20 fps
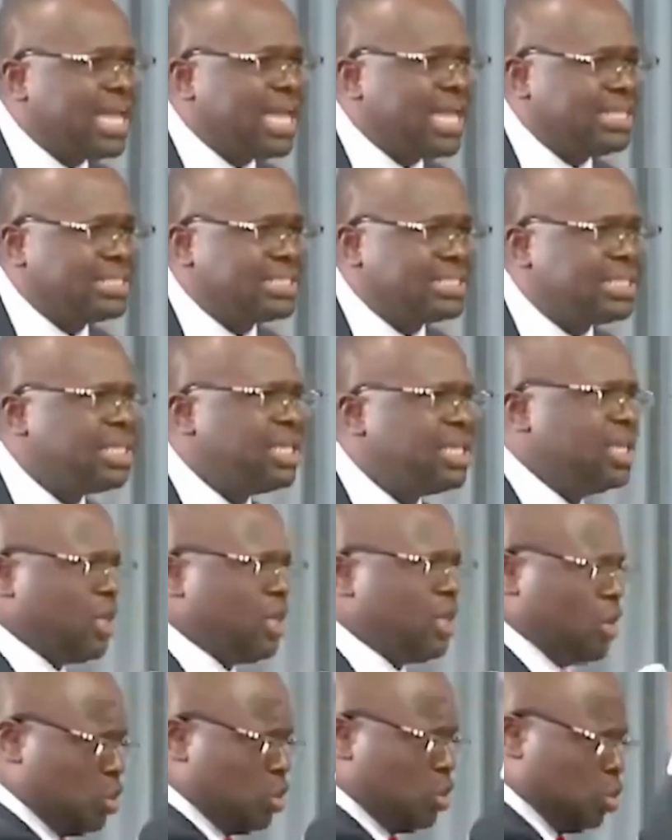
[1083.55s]
August.
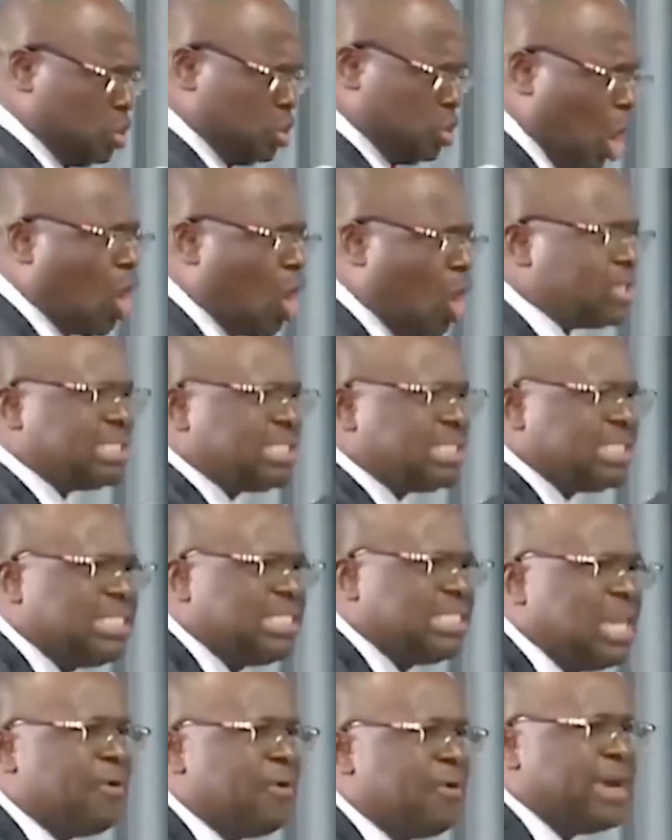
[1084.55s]
Those
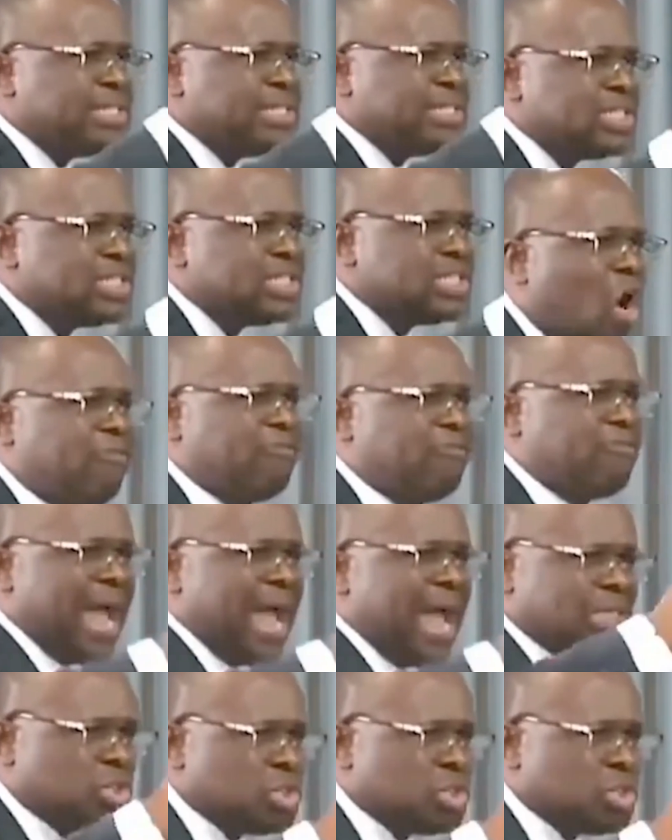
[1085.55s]
series of